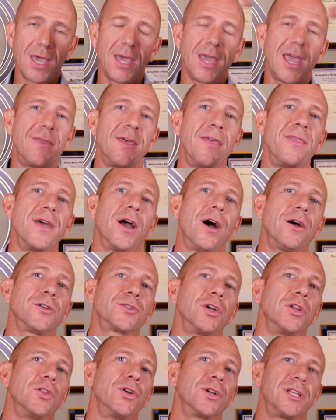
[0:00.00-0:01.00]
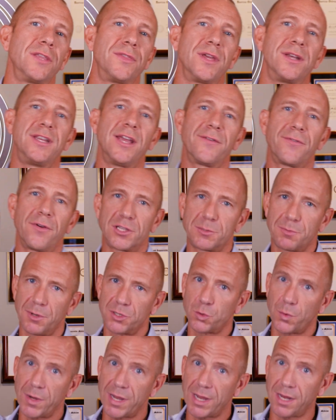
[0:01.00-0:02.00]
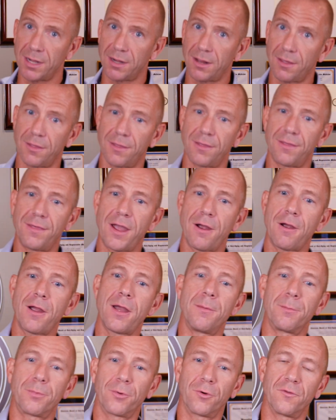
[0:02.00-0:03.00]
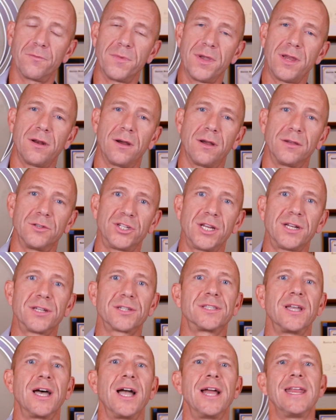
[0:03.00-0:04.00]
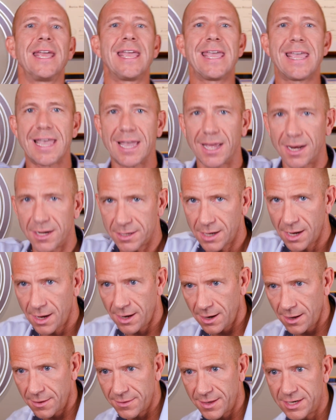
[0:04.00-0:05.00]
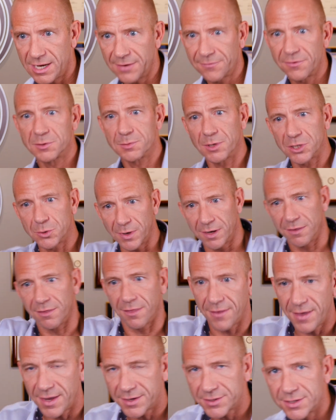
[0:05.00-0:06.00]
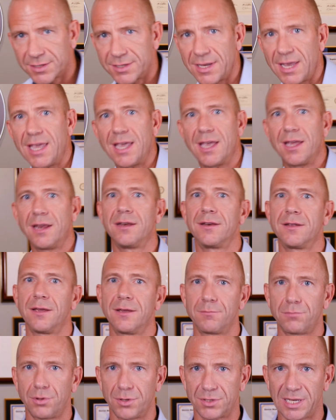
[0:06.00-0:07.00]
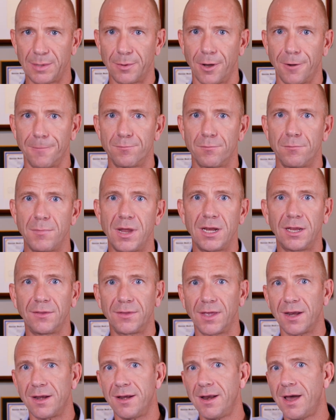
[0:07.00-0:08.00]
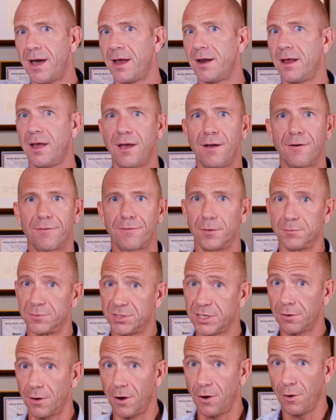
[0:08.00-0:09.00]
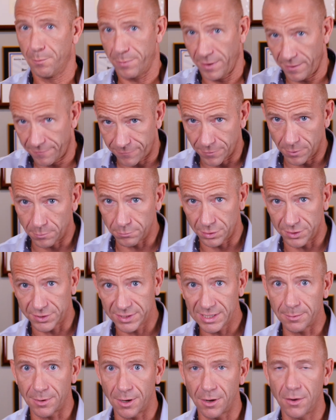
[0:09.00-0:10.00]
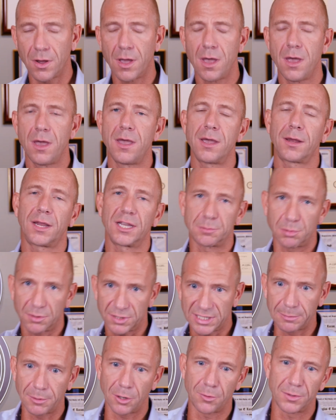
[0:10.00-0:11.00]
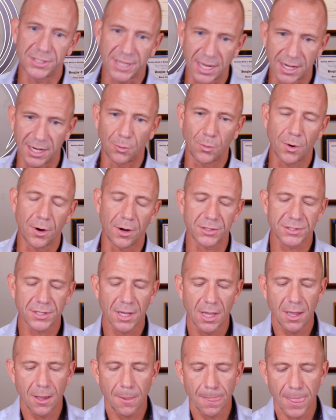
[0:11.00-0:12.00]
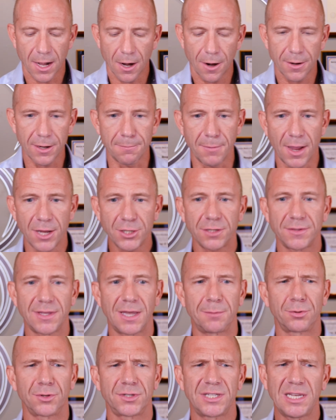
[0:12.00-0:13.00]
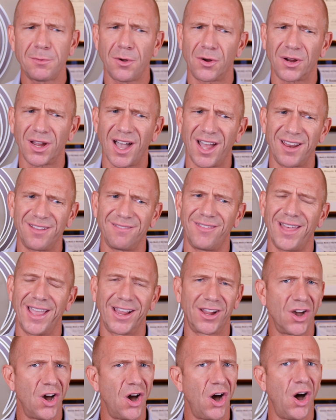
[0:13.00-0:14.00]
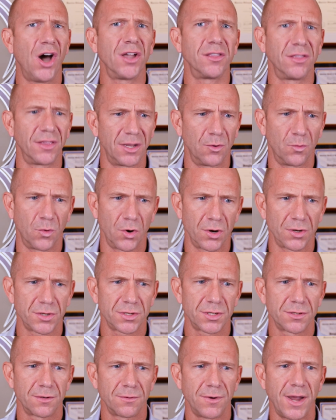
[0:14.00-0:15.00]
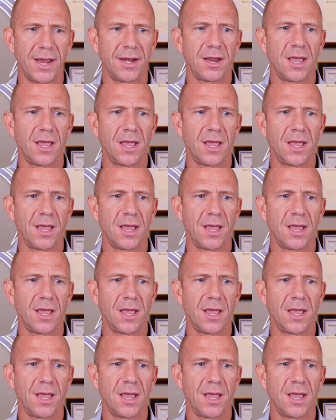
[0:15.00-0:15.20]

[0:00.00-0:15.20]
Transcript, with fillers: And then they also looked at the difference between their improvement on genistein and the difference between this and placebo, meaning that not from zero, but from placebo, because placebo was getting worse. And I already mentioned that placebo got like oddly worse, right?